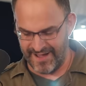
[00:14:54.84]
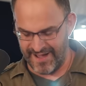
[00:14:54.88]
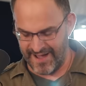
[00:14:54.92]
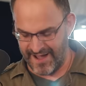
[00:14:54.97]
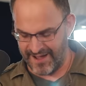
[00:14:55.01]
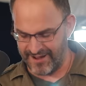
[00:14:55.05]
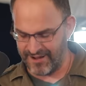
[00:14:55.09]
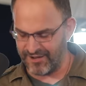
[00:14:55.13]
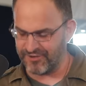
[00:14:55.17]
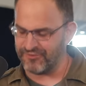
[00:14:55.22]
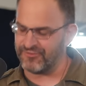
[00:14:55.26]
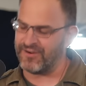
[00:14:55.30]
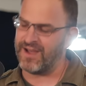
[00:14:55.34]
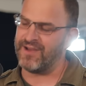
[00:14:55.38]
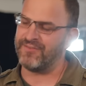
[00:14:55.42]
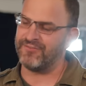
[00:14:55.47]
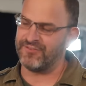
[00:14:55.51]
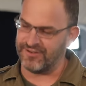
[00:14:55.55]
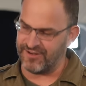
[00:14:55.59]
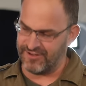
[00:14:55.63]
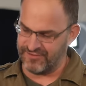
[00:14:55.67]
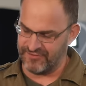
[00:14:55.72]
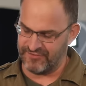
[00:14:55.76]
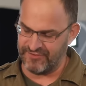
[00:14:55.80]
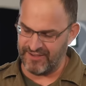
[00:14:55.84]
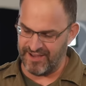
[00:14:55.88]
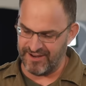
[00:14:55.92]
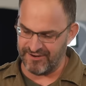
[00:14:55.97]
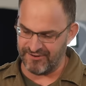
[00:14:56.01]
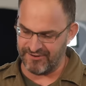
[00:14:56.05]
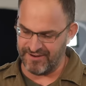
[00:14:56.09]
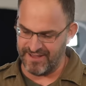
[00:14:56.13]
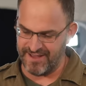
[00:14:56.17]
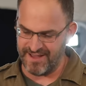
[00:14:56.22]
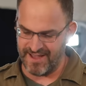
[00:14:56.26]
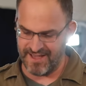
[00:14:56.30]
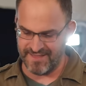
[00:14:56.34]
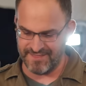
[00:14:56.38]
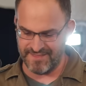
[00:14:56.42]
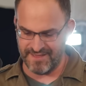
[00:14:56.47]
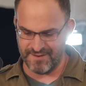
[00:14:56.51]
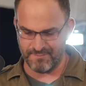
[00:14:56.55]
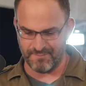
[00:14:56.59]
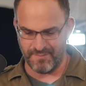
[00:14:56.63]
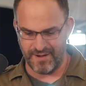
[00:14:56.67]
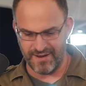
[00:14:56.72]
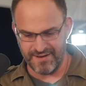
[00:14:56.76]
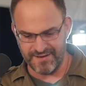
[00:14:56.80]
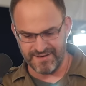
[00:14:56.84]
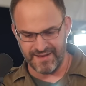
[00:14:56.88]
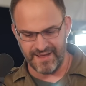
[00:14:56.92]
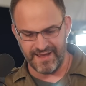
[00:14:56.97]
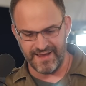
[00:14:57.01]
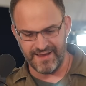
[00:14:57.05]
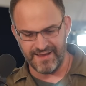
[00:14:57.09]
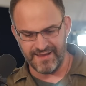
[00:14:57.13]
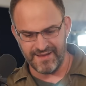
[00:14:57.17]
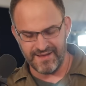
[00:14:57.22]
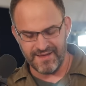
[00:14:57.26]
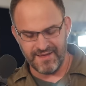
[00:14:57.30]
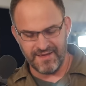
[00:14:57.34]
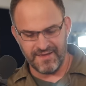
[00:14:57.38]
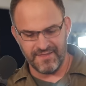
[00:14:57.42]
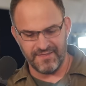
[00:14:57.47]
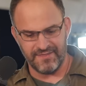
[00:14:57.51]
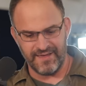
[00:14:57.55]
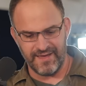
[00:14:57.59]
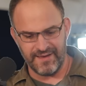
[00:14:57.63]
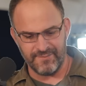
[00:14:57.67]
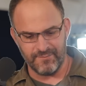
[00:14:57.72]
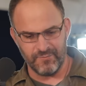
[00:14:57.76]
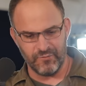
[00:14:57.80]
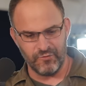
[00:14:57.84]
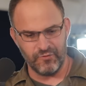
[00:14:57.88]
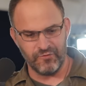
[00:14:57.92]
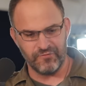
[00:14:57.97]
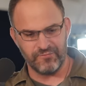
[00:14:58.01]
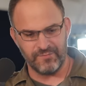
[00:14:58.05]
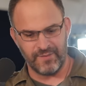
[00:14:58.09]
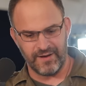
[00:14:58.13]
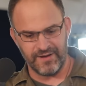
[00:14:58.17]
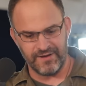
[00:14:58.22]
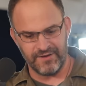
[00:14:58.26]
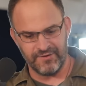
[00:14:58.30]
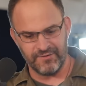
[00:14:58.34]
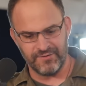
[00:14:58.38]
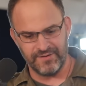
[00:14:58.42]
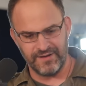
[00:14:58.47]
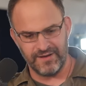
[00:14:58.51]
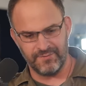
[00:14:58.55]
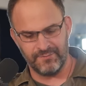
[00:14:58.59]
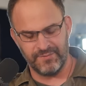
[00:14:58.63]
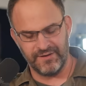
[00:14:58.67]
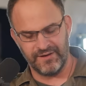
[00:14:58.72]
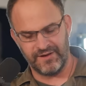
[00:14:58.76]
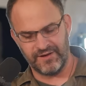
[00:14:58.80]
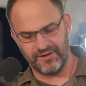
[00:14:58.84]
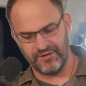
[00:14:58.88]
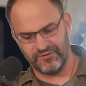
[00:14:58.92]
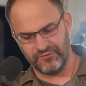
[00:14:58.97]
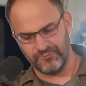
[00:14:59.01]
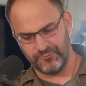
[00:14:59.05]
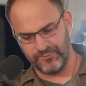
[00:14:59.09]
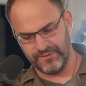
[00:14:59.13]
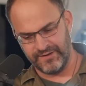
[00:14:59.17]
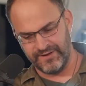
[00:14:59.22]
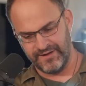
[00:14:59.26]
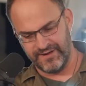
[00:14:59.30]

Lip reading: I got drafted on Saturday, and then Monday they moved my unit because